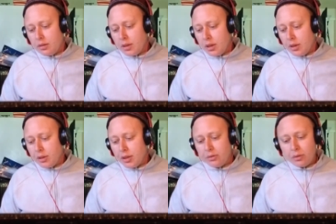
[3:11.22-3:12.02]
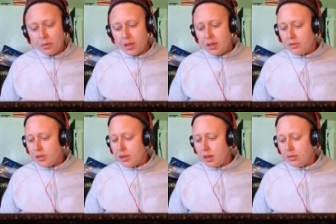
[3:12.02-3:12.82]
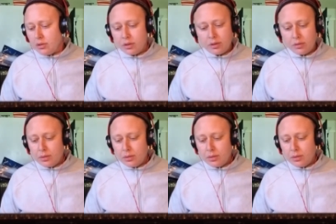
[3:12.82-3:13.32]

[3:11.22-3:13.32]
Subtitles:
Did a good deed for myself and stay upstairs.